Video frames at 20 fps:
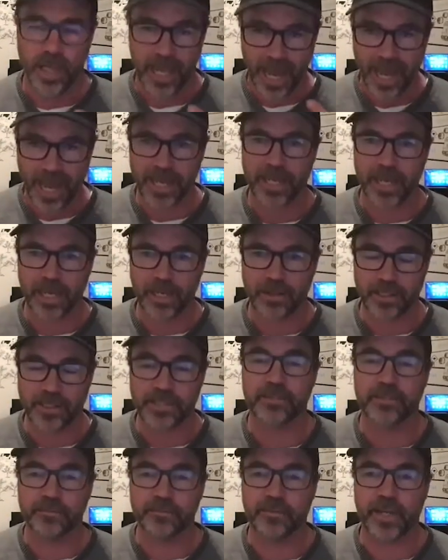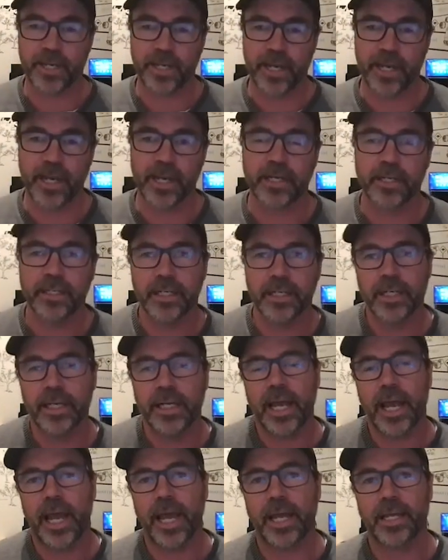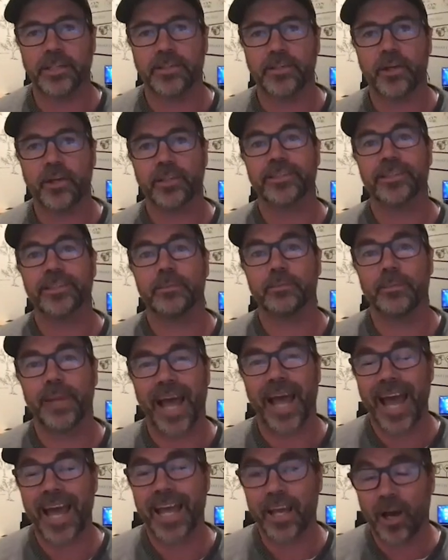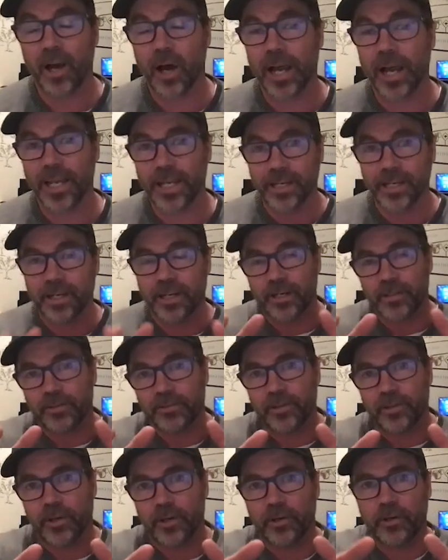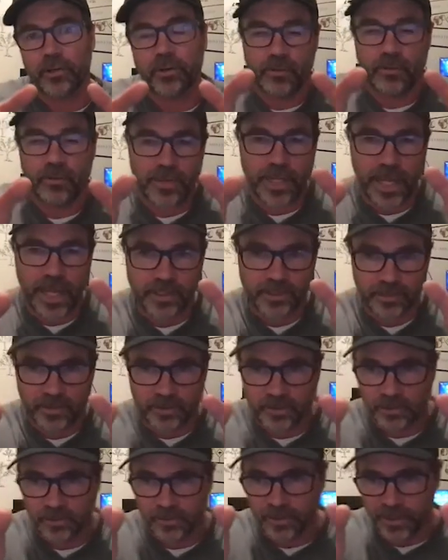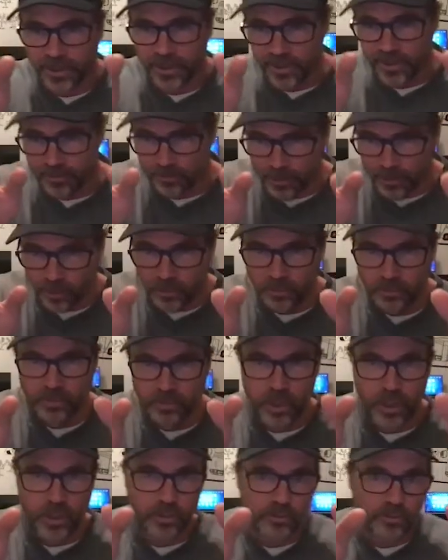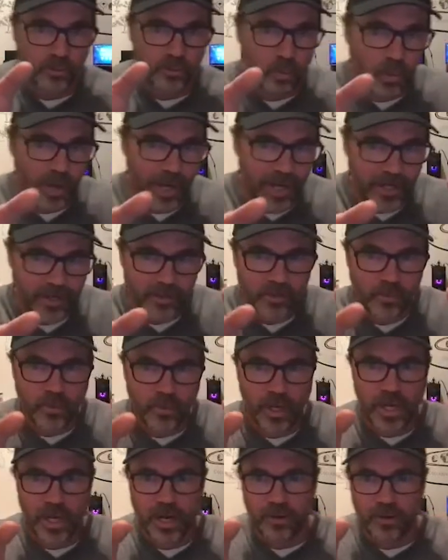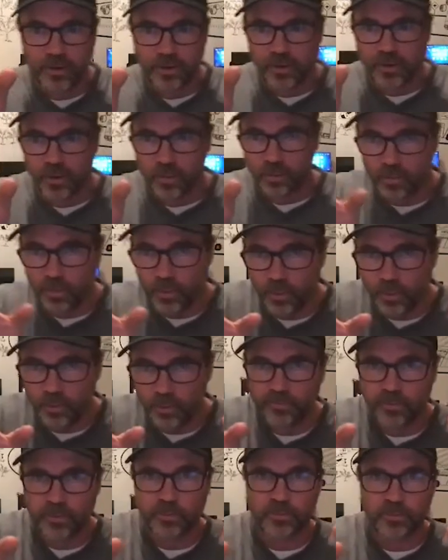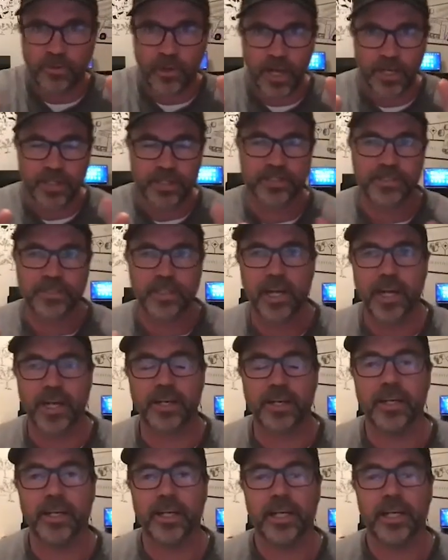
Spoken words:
VR, and it's got some AI in it. So the actual bull knows where you are and you move from side to side.